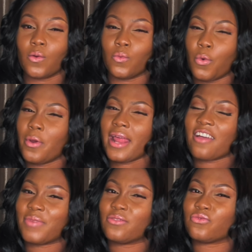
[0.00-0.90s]
would
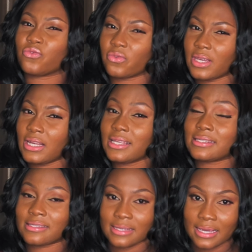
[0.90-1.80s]
have been really
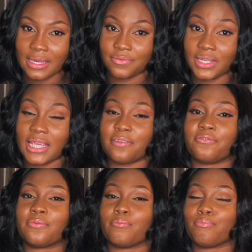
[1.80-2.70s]
saved if